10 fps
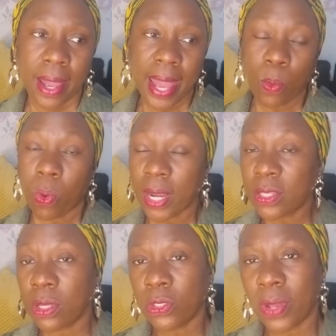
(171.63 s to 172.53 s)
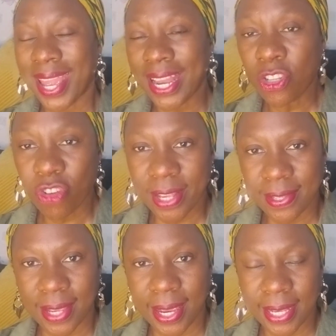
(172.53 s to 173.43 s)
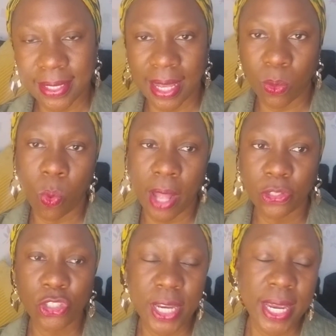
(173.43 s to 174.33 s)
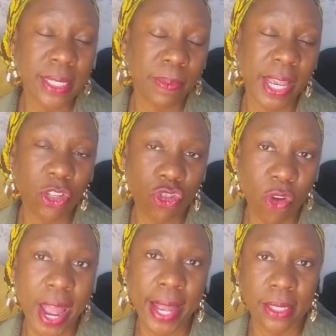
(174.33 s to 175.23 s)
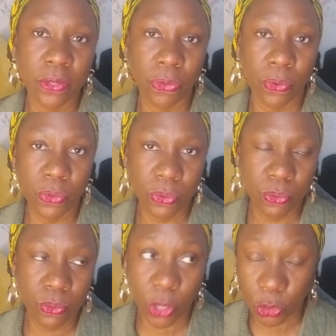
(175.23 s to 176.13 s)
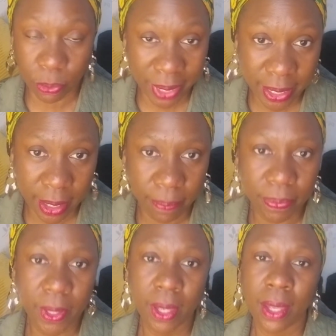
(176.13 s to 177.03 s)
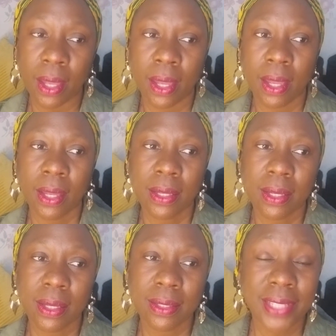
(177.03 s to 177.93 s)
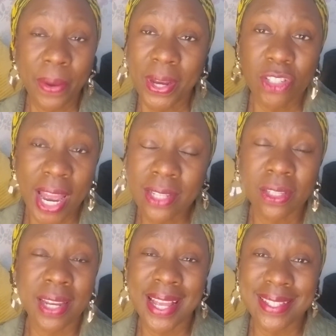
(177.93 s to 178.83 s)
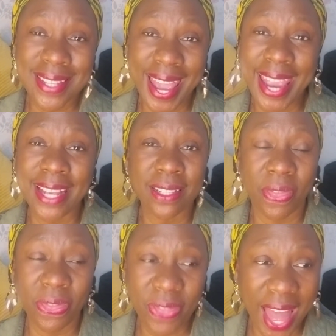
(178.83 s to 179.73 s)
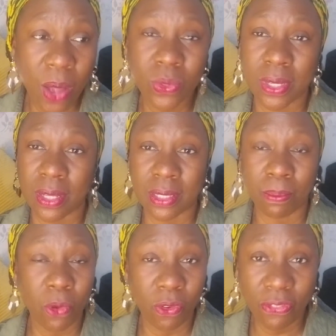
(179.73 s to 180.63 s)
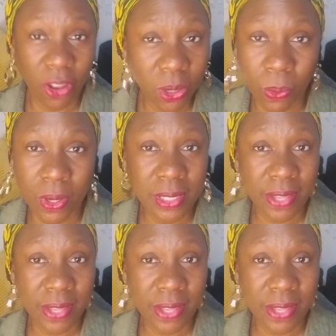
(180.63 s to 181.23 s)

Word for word: And what is also interesting is that while she is being dragged through social media, Derrick Jaxn has gained thousands more followers,